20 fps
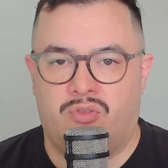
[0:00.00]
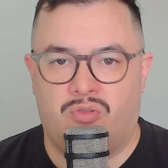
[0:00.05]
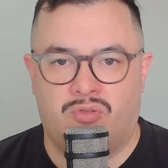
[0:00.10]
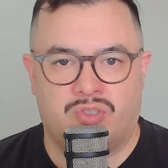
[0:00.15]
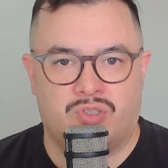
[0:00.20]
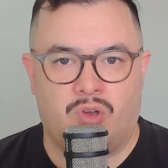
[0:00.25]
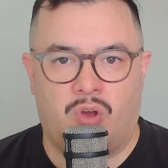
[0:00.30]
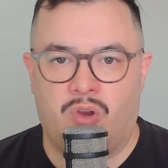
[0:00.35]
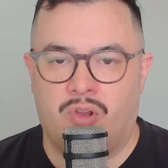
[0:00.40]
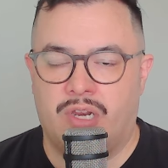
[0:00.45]

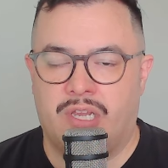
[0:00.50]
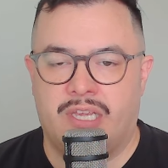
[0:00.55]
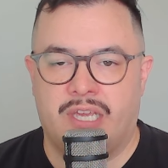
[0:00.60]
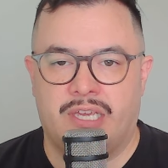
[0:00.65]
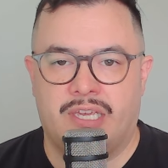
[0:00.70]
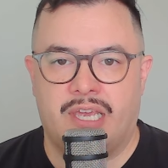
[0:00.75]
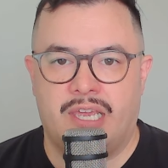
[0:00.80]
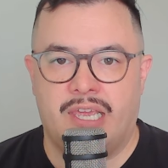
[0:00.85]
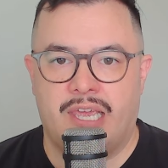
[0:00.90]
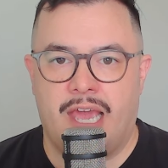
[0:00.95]
solid
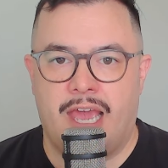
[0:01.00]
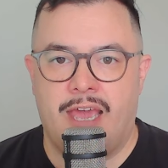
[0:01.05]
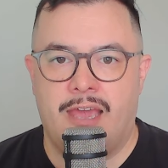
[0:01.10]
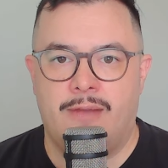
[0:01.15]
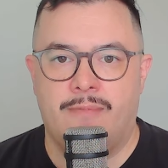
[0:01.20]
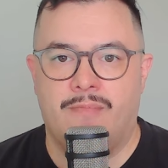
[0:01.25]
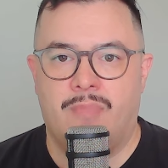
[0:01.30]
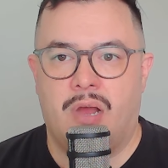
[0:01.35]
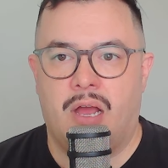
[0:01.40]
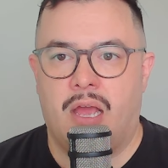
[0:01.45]
kicking
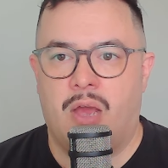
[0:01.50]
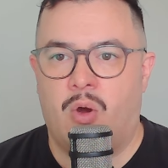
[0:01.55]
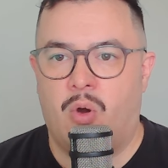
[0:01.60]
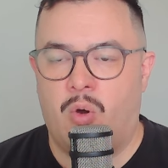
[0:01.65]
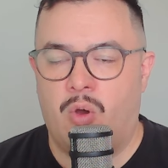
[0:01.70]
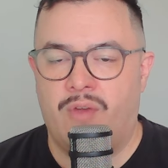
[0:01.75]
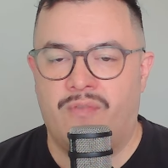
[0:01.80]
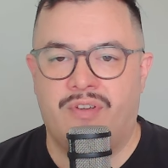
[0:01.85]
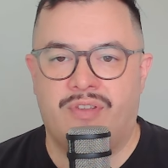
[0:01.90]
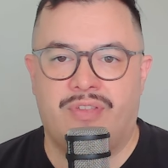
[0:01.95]
game,
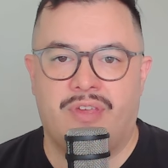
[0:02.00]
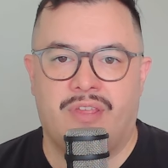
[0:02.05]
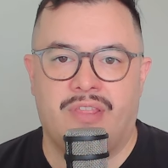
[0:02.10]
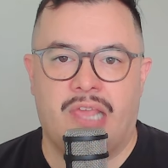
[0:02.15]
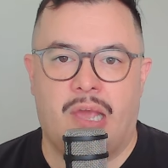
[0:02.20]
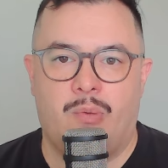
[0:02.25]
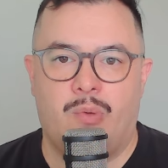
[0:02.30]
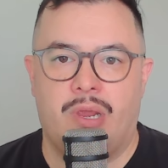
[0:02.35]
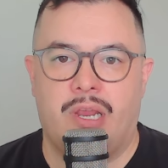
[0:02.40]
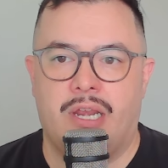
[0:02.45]
everything
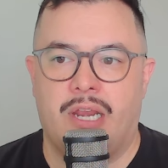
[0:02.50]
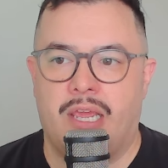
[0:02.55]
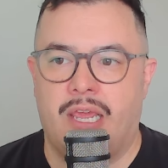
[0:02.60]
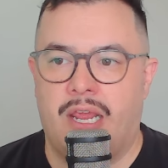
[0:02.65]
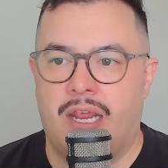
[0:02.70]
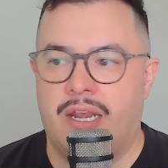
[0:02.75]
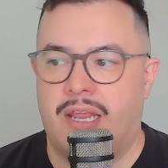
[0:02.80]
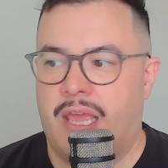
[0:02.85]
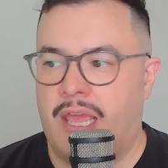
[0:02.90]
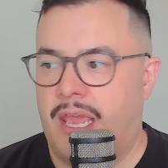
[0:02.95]
that we need,